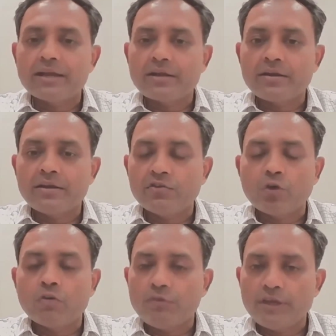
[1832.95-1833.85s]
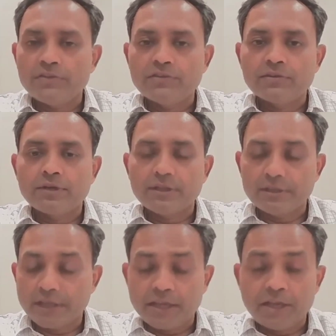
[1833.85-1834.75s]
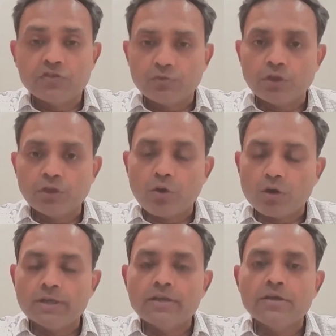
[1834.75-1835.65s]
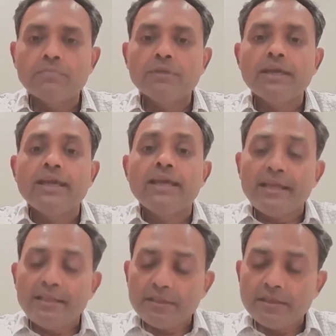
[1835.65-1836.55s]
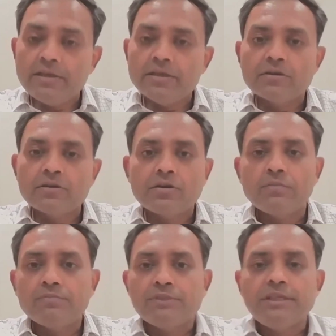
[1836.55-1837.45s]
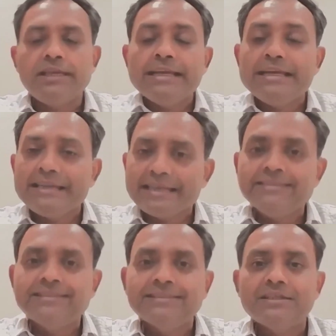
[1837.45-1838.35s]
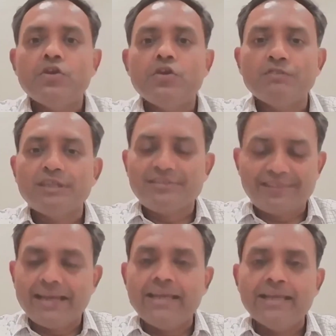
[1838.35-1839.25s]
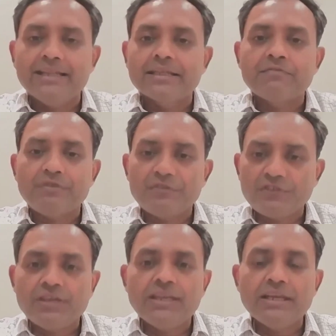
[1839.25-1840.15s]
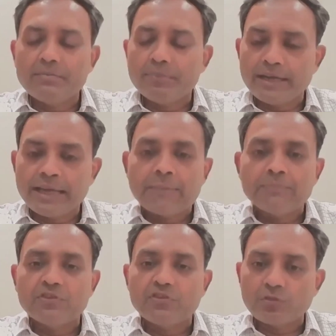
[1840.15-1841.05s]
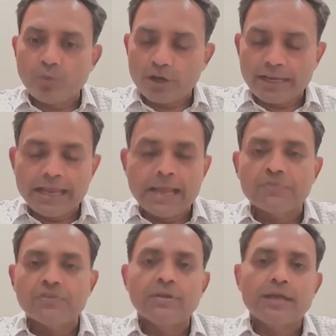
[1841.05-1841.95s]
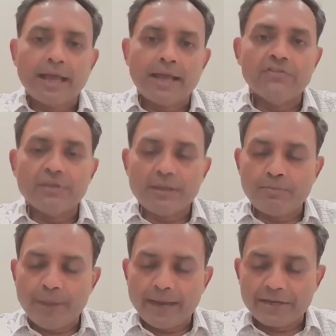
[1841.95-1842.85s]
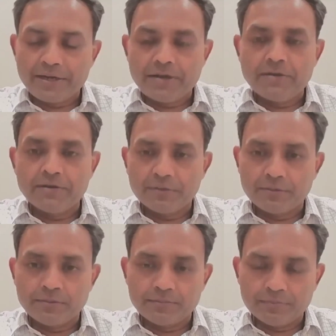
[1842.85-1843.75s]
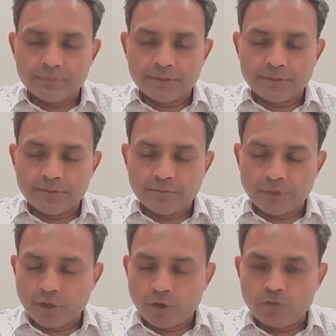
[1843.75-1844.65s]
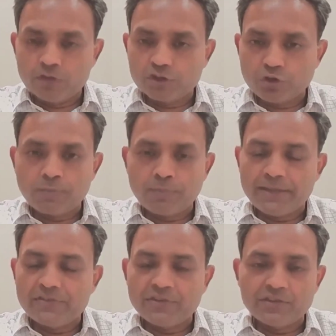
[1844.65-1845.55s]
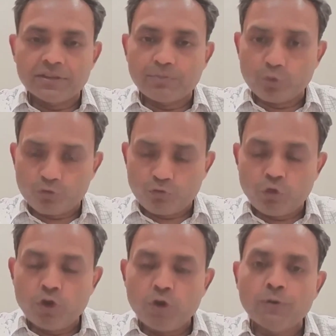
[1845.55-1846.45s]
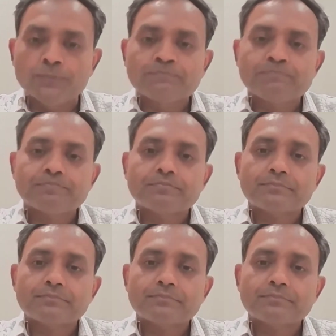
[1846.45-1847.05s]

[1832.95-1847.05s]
That is always the case over the longer term. In the near term, the intensity of the selling that we've seen in mid caps and small caps has impacted a lot of the stock prices in the portfolio.